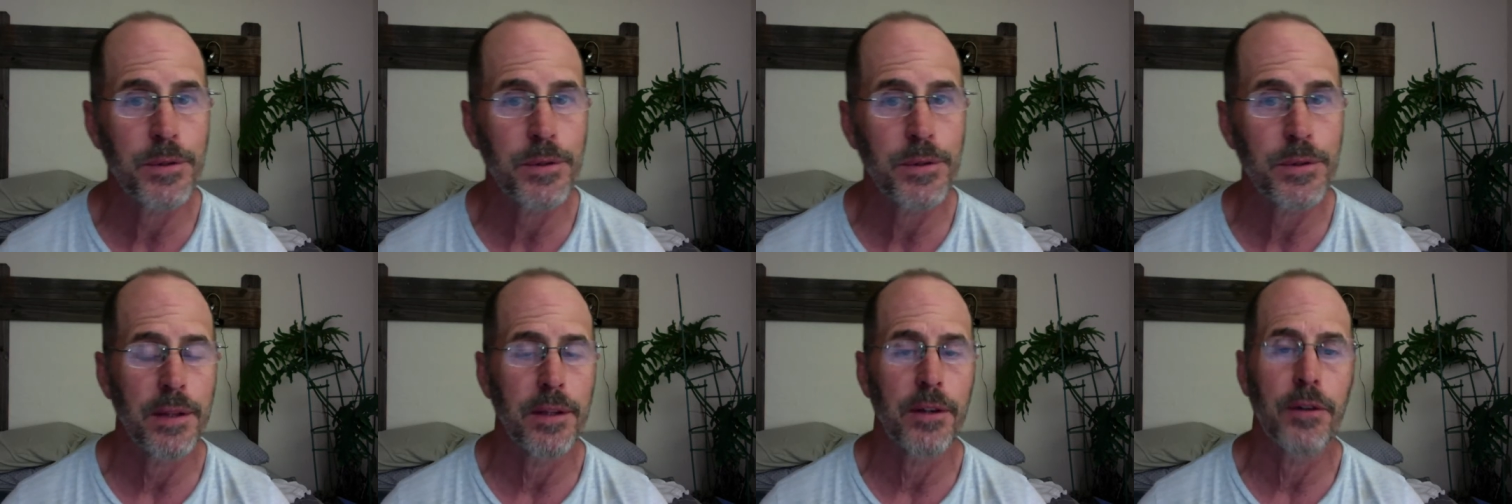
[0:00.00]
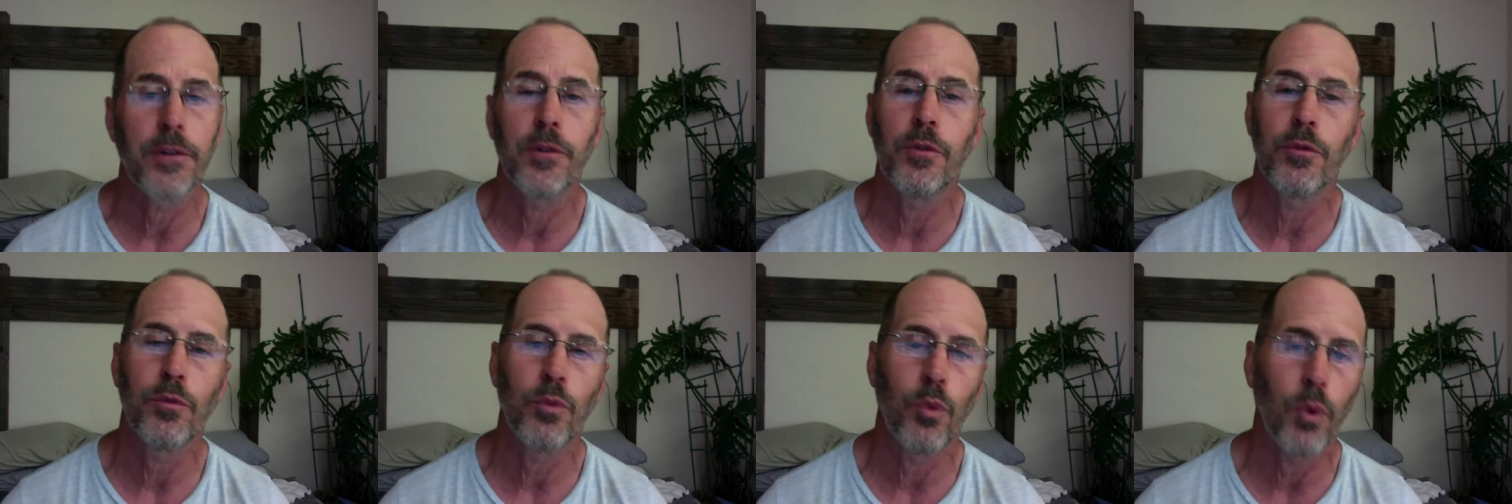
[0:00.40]
And
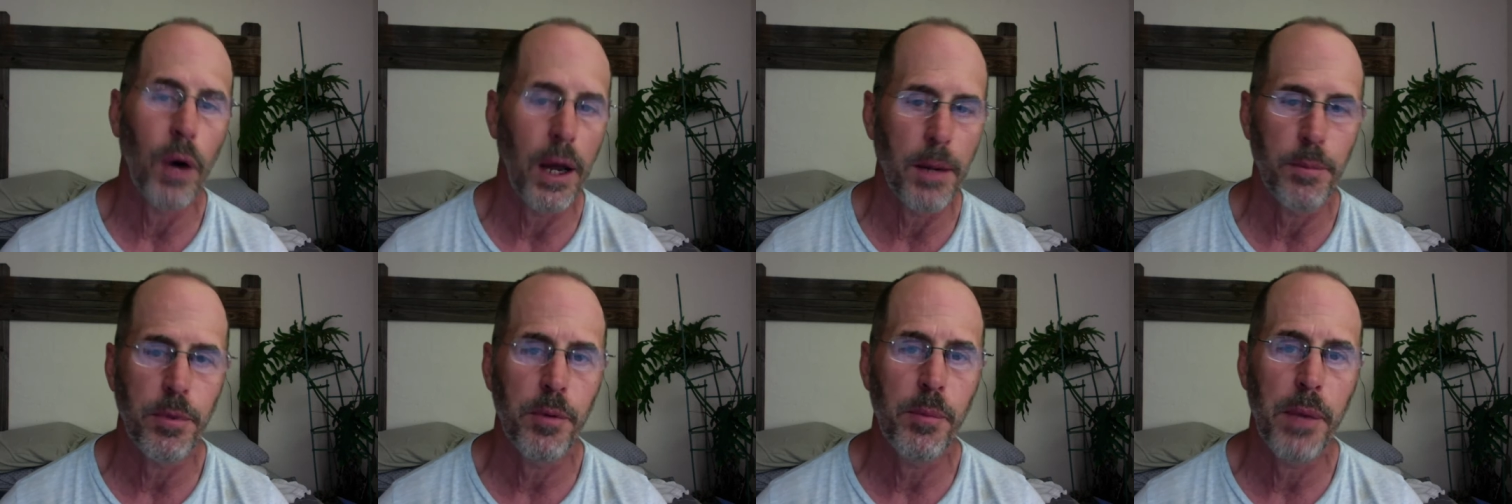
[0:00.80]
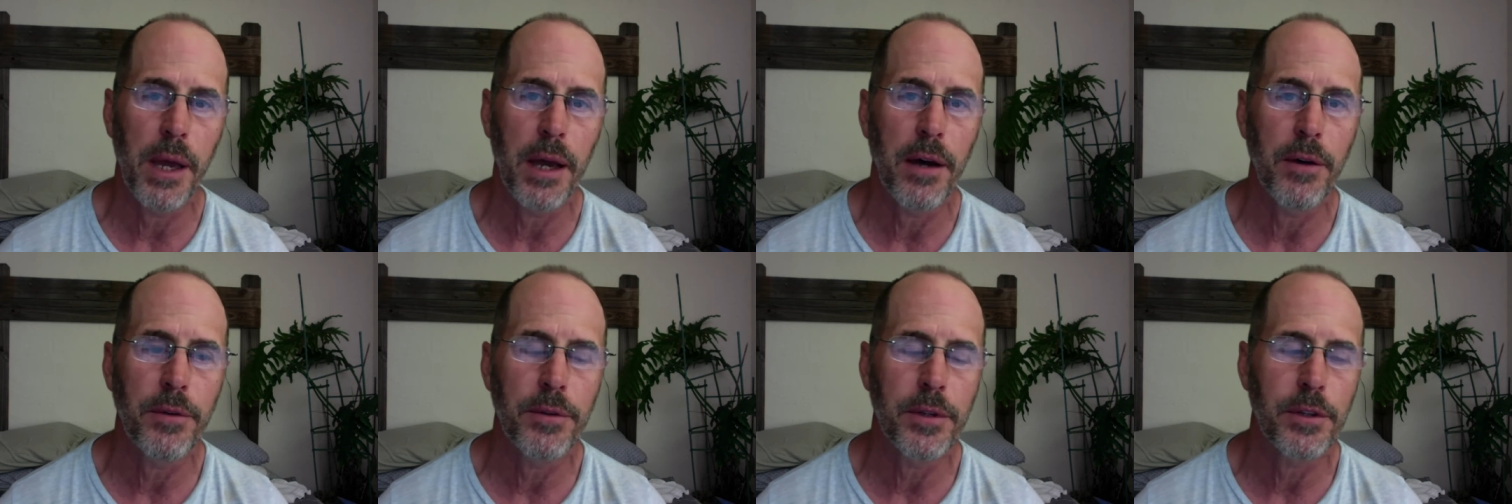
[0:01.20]
they'll wipe them
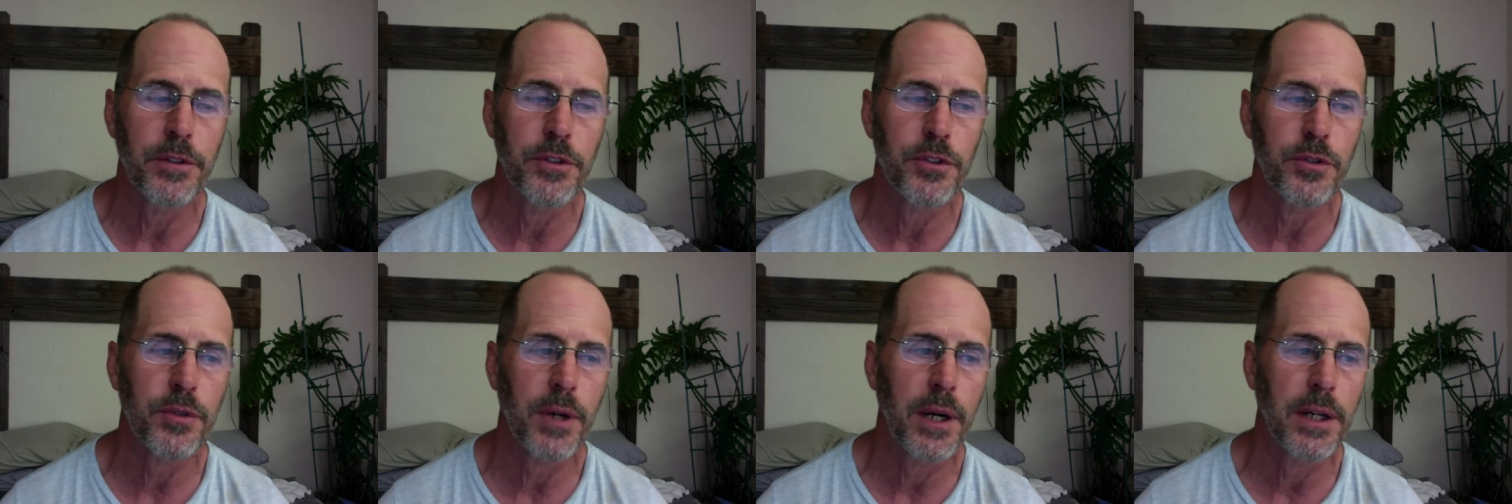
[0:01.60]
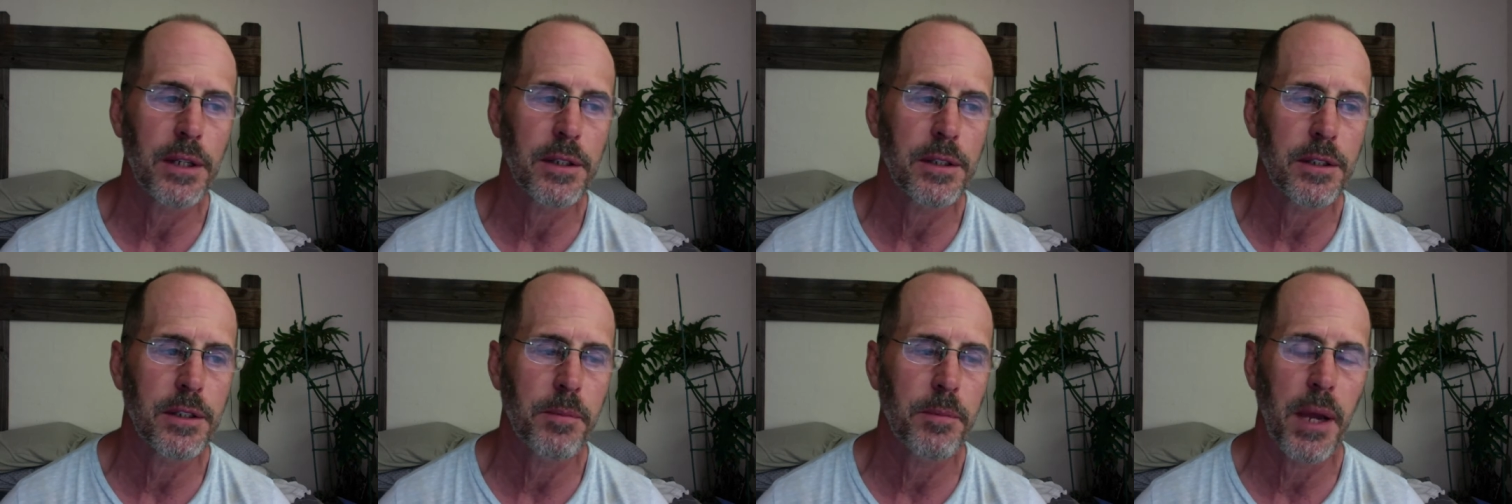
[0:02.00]
out and they'll
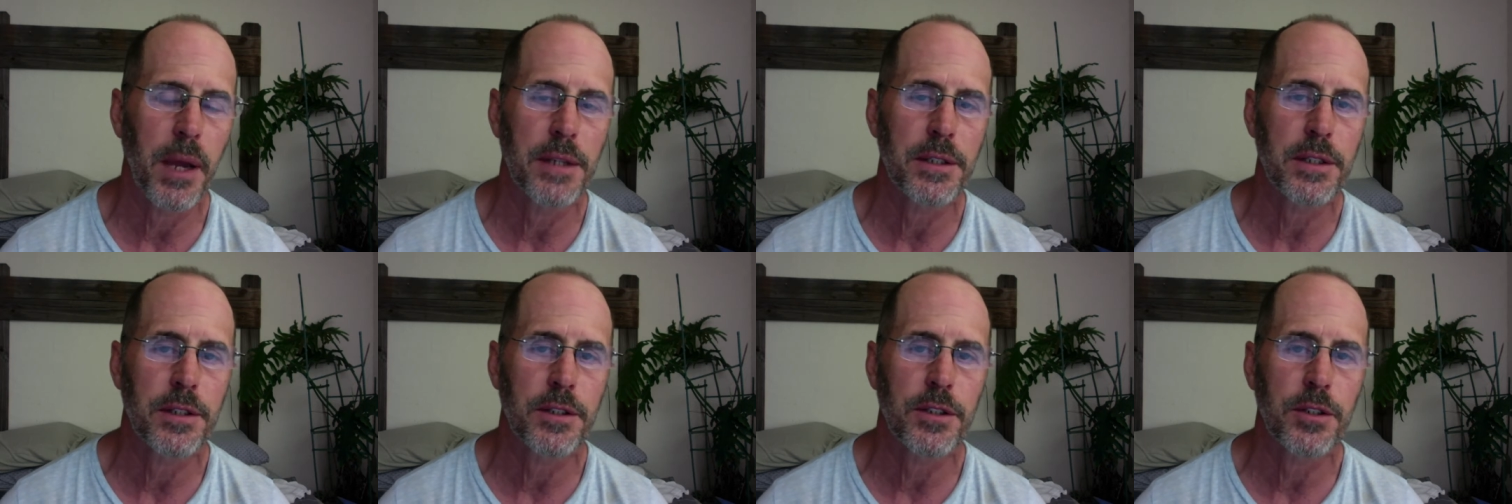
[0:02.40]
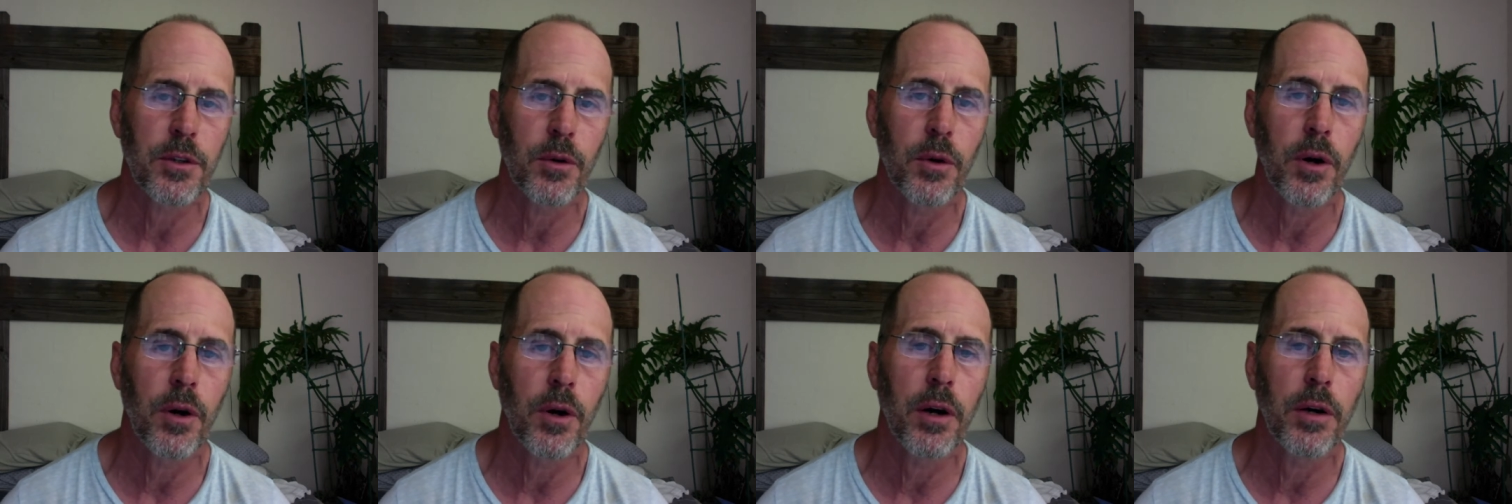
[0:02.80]
strike Damascus
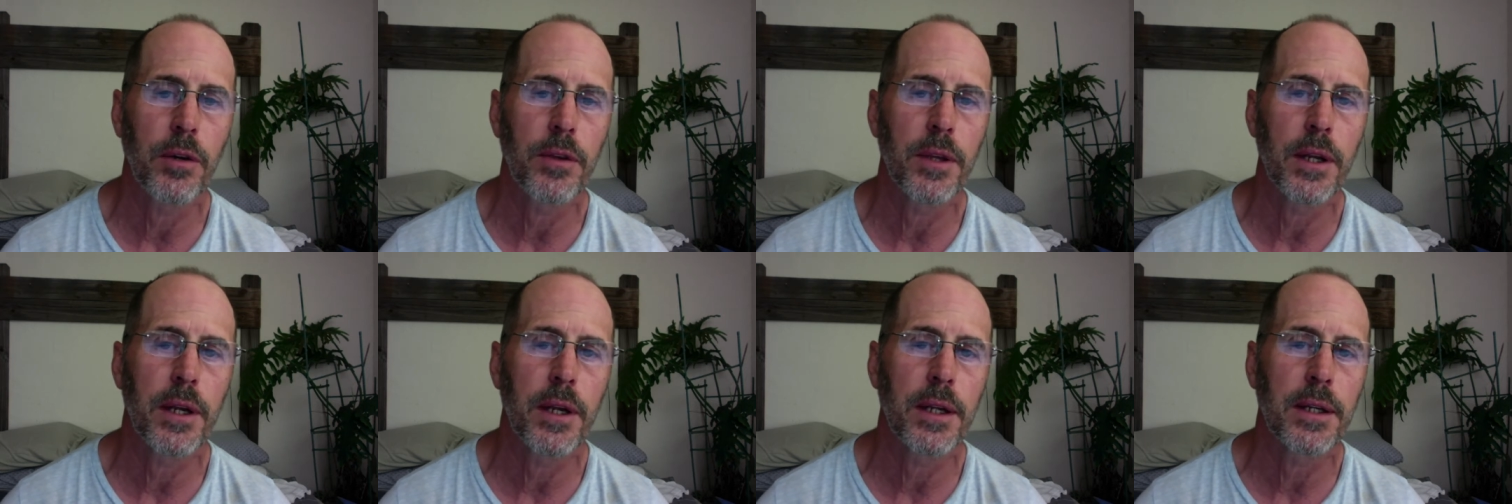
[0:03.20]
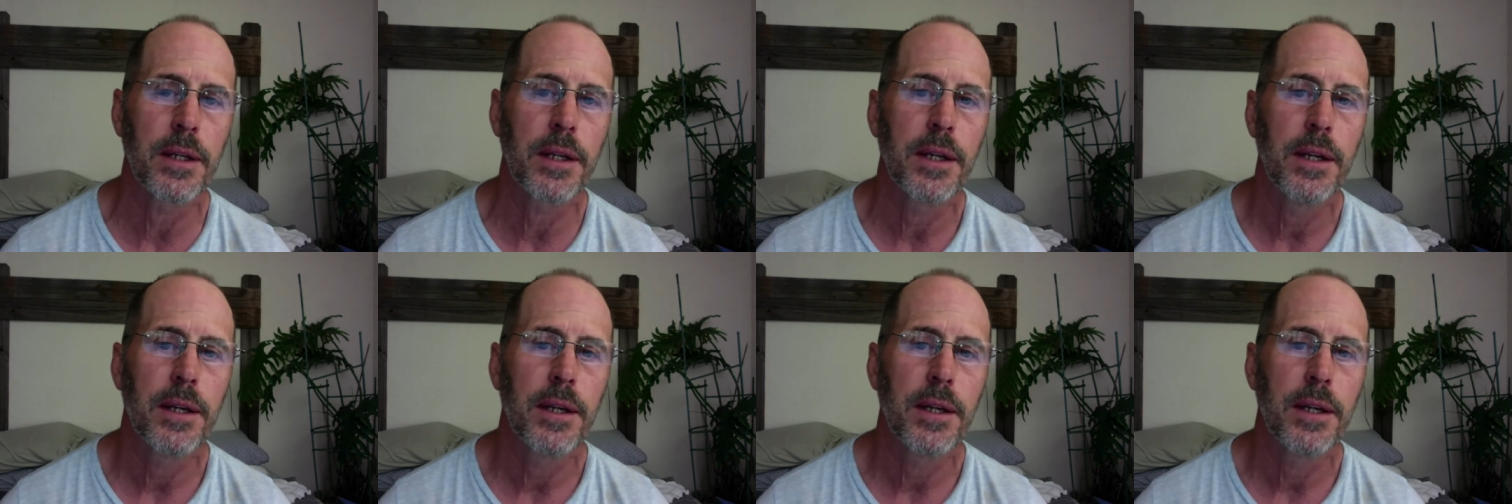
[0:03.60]
so hard that it